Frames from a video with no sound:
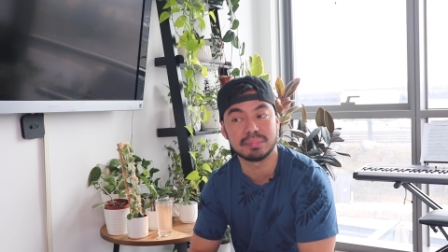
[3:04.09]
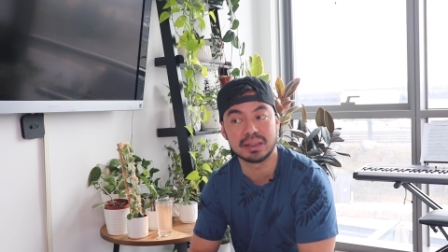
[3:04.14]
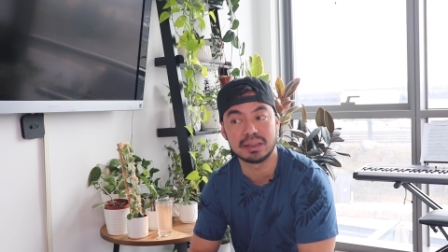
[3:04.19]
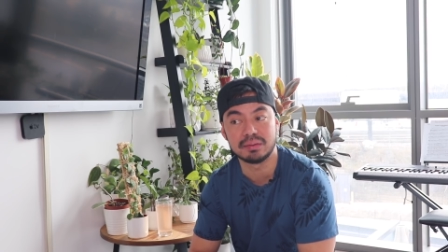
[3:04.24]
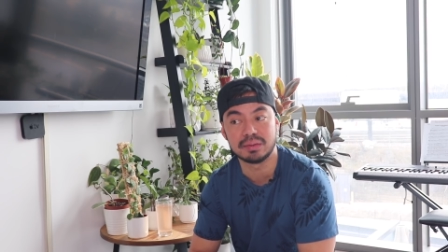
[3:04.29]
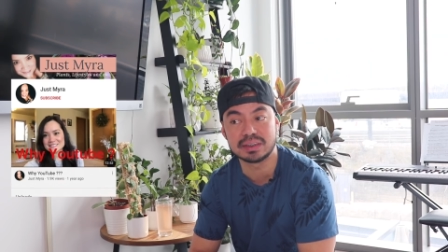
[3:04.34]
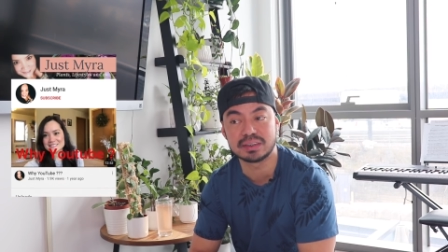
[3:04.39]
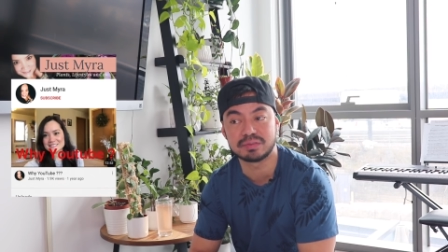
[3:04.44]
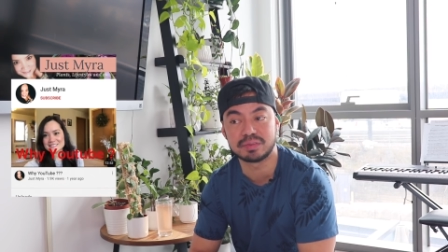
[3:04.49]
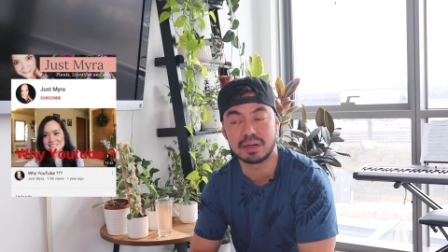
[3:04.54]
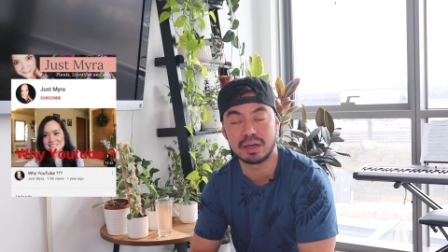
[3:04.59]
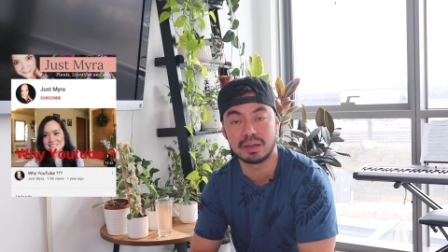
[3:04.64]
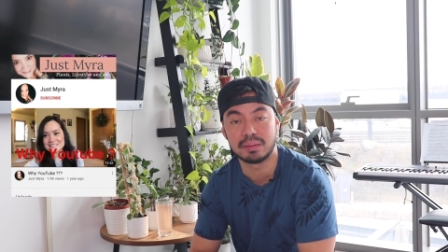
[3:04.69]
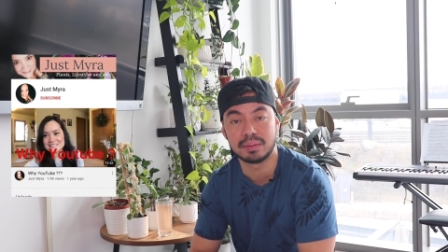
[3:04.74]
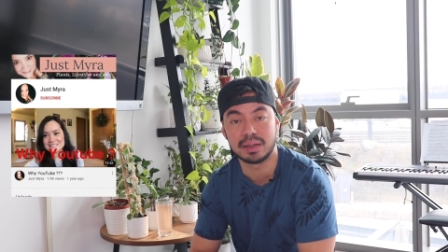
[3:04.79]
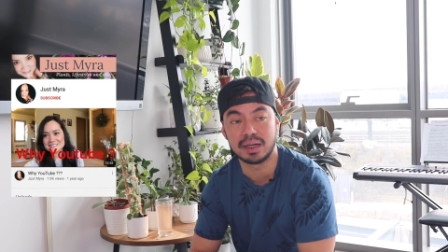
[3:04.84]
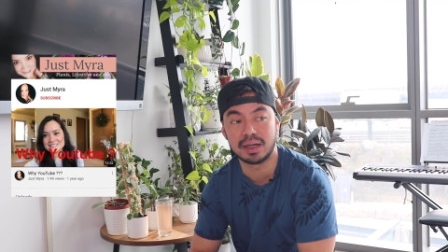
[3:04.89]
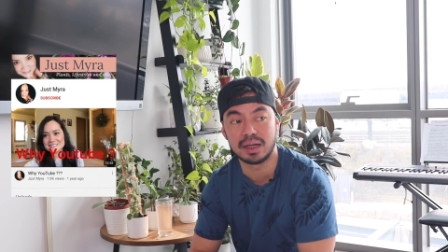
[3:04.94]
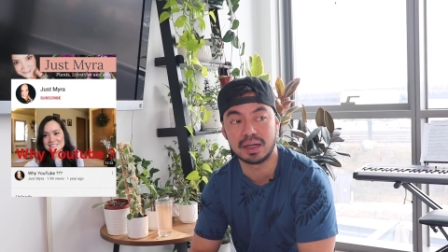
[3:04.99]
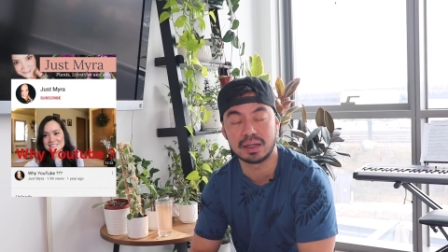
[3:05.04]
but it was from
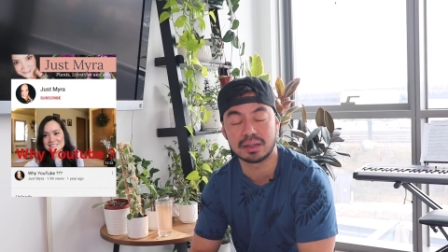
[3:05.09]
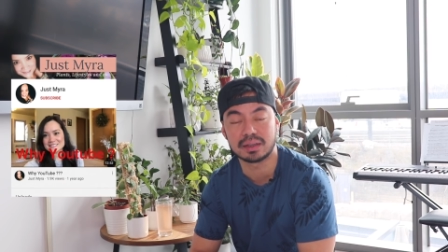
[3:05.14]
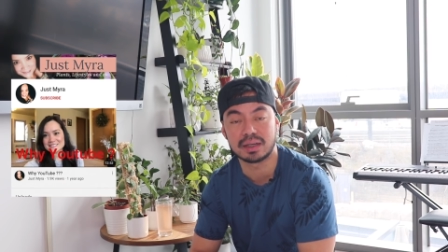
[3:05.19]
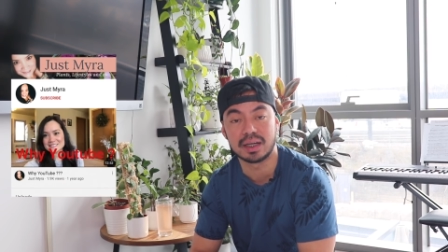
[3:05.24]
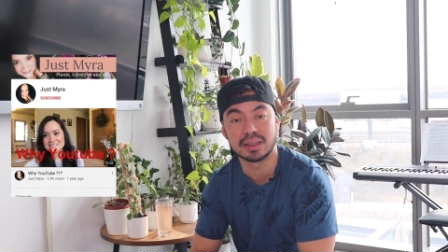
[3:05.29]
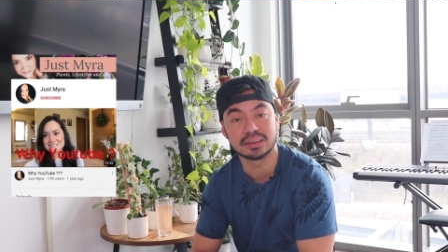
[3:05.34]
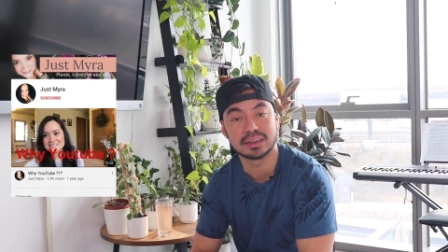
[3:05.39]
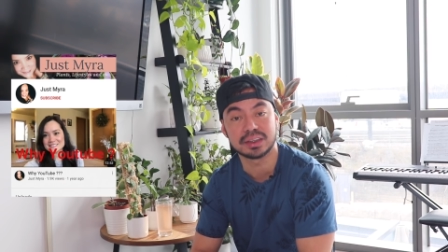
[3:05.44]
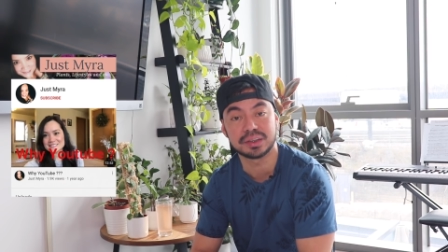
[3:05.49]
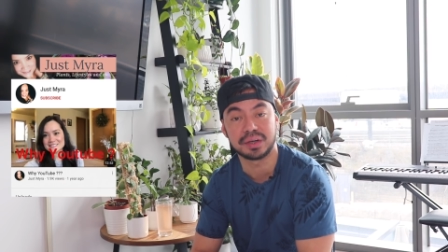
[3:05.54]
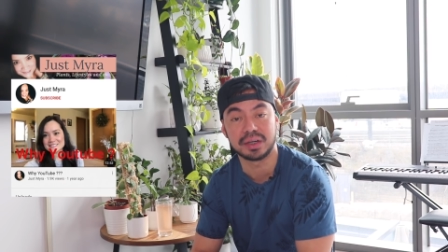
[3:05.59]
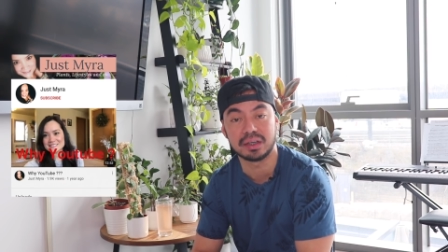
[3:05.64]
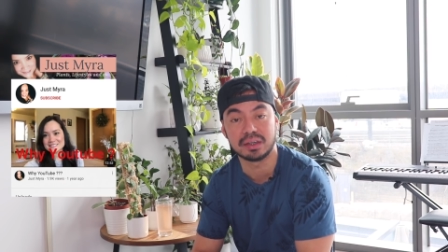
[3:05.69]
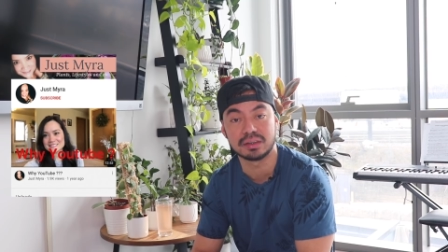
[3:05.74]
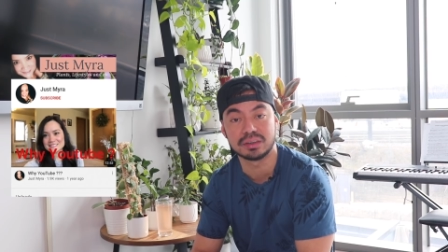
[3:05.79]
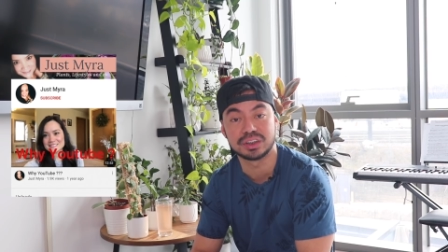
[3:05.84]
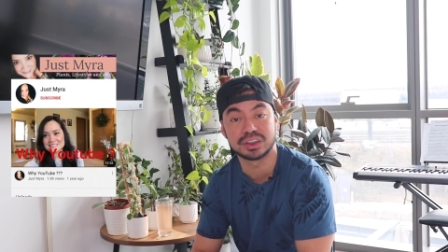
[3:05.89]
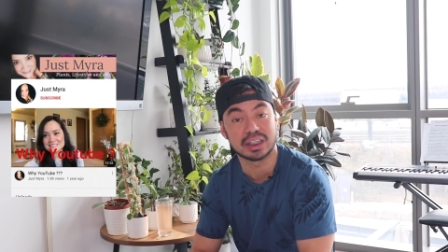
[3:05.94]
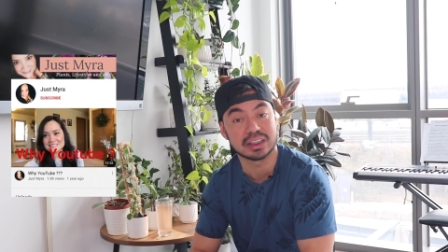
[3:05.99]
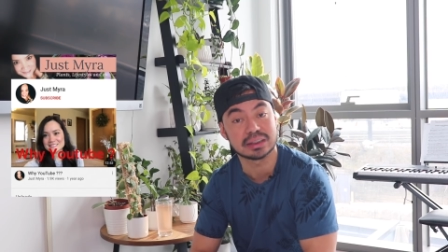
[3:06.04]
uh, content
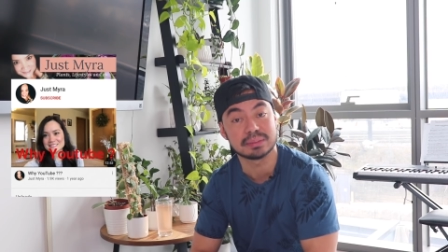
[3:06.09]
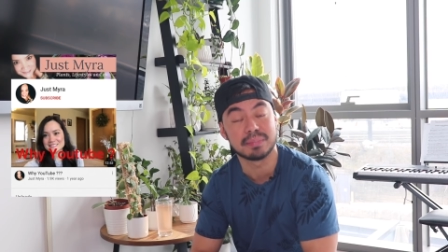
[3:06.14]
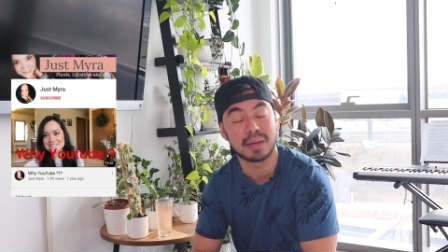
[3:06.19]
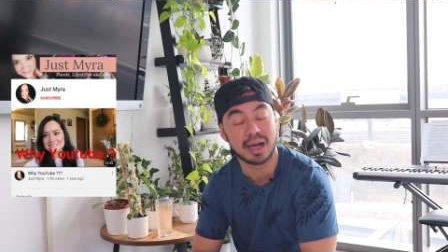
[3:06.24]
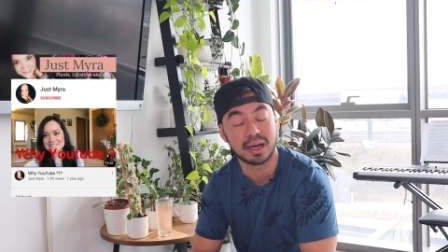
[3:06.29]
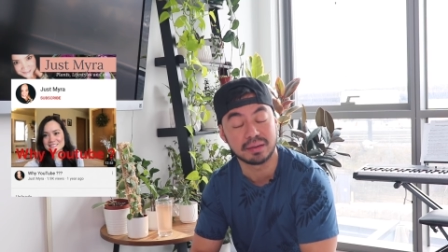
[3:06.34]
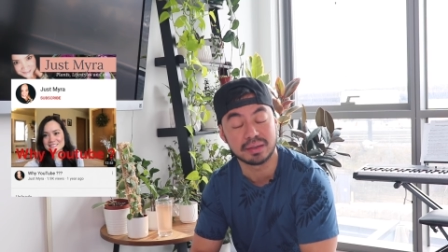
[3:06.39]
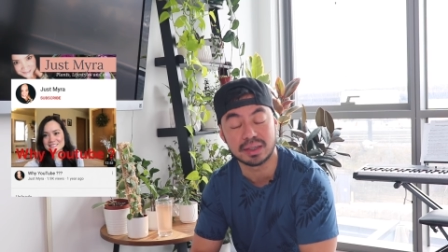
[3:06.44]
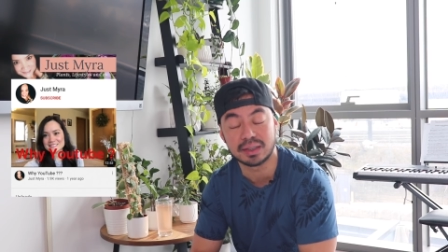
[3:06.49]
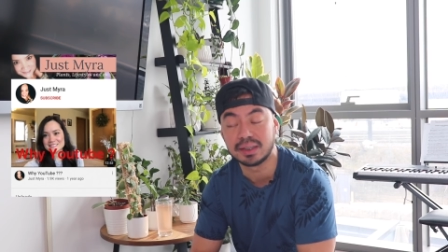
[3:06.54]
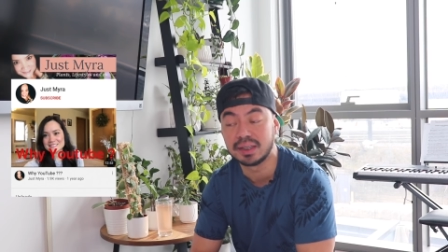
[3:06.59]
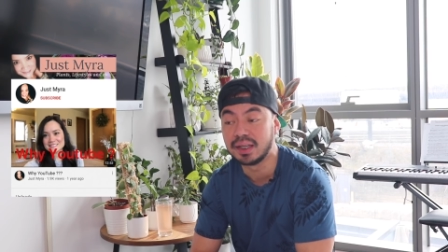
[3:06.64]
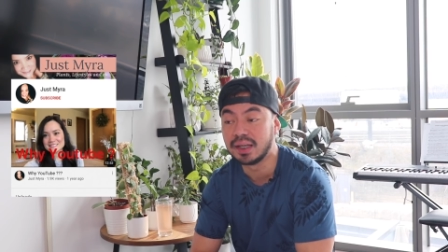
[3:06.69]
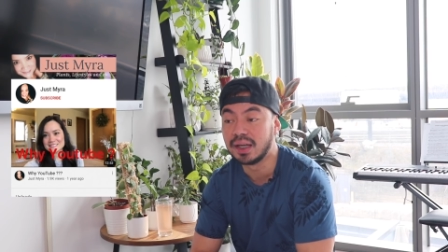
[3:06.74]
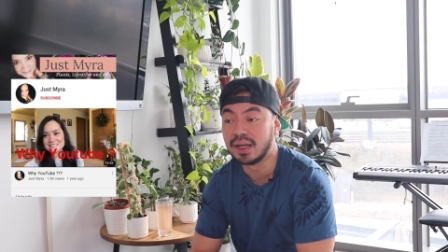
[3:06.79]
creator Just Myra.